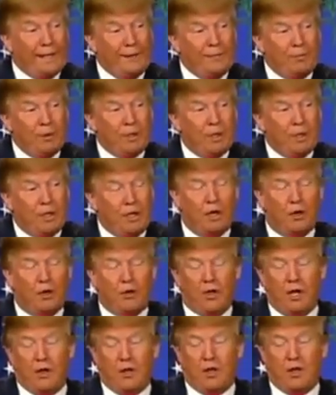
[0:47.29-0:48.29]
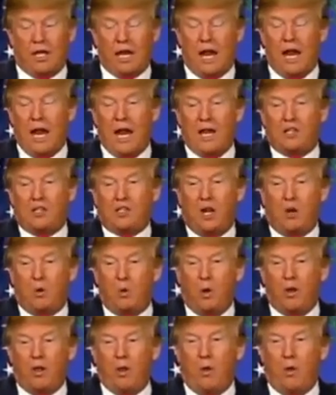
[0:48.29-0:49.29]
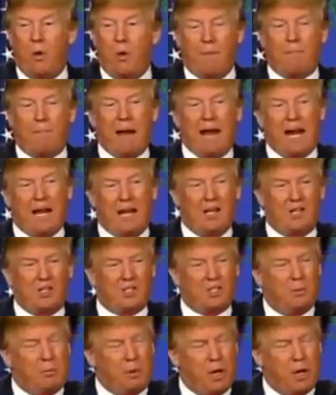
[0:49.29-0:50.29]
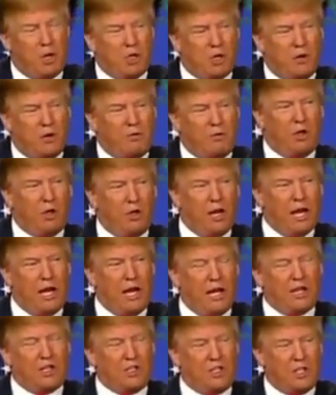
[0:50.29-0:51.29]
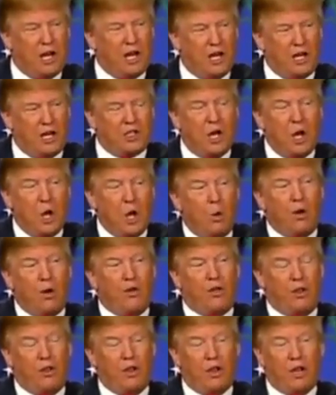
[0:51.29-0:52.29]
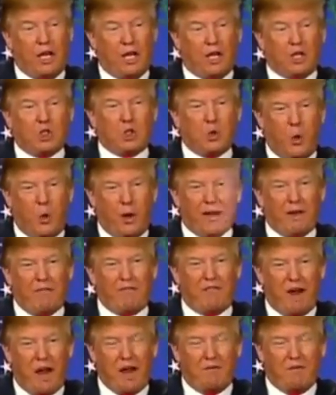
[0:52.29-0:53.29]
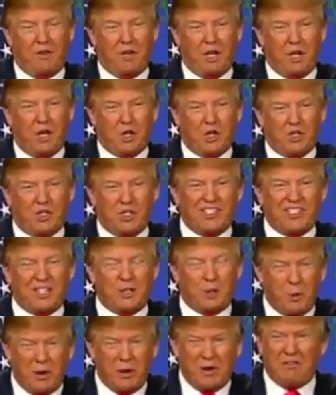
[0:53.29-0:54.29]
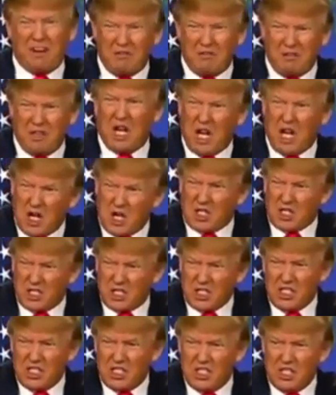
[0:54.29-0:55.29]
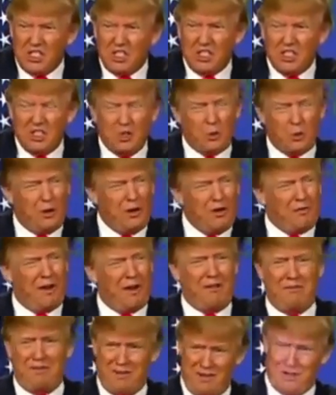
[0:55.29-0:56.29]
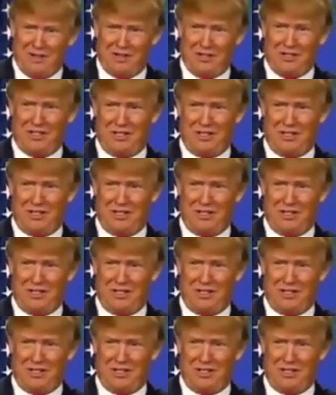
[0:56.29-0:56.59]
You know, the other day I said where they want to balance the budget of the United States within the next 25 years. I said 25 years? 25 years.